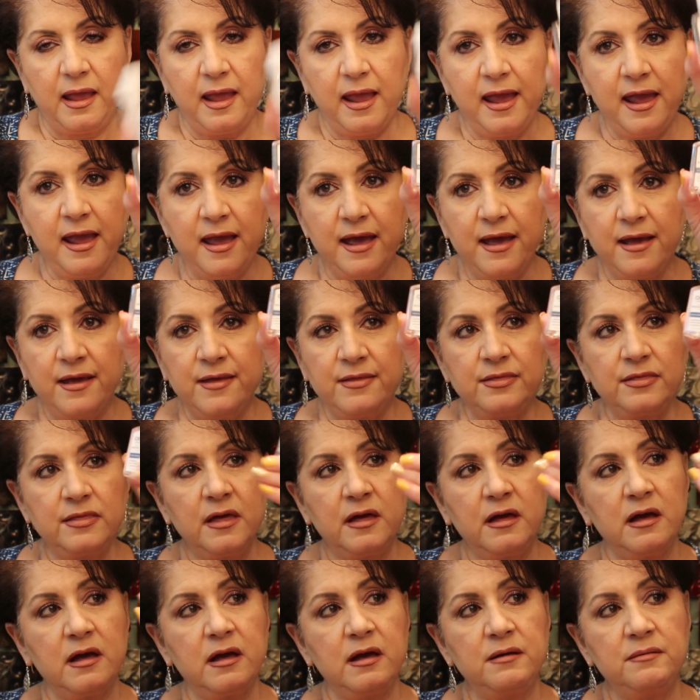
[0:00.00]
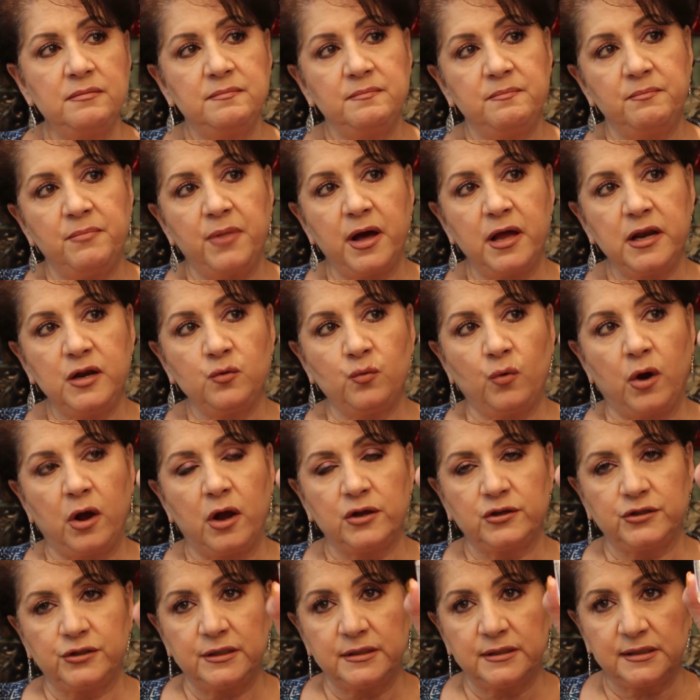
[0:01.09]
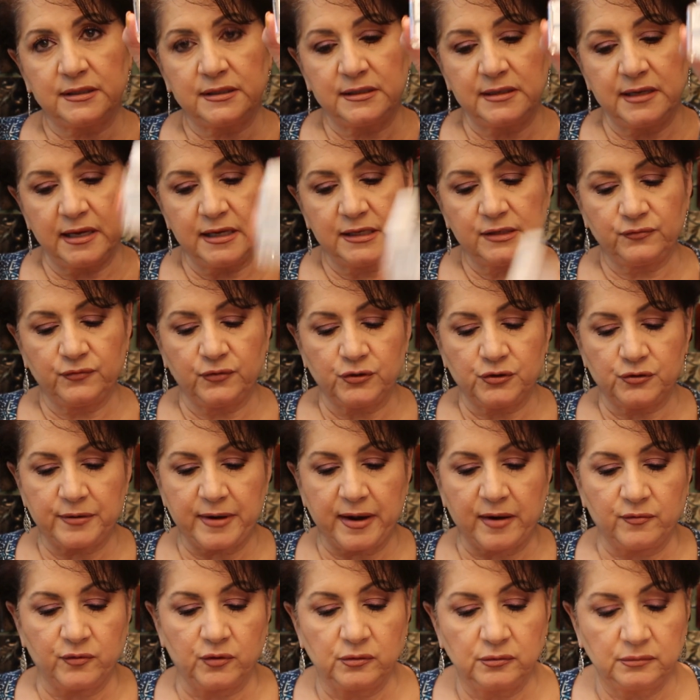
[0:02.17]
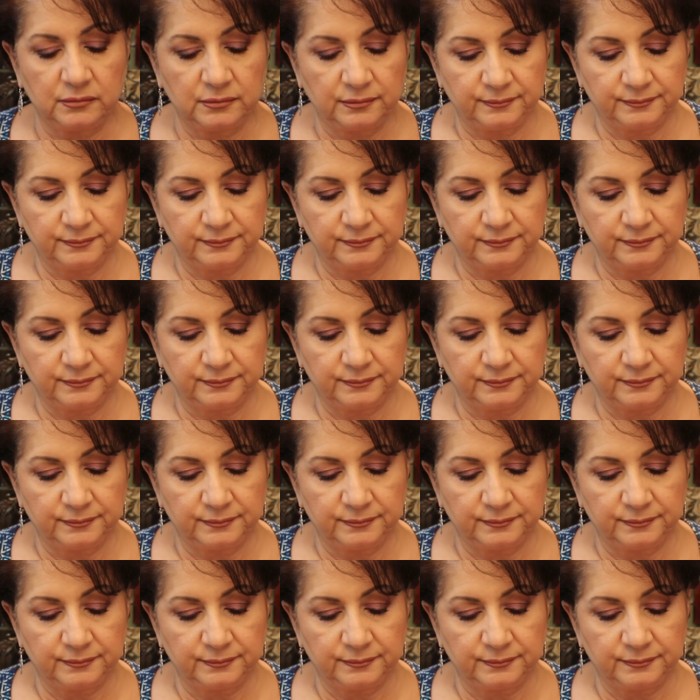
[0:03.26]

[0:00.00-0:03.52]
And the body wash. This is nice for travel.